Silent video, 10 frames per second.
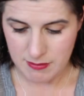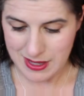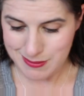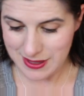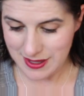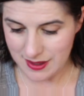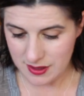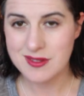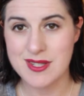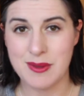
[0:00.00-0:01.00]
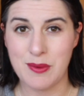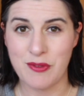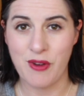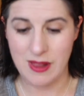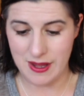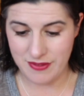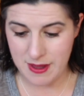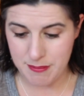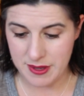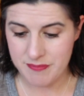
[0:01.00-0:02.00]
maybe something would fall out of
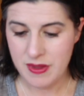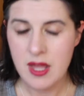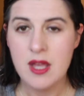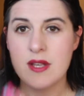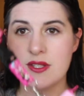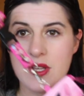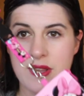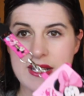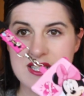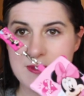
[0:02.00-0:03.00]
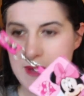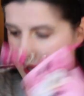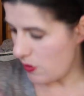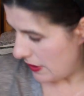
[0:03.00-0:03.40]
that, but so that's the pink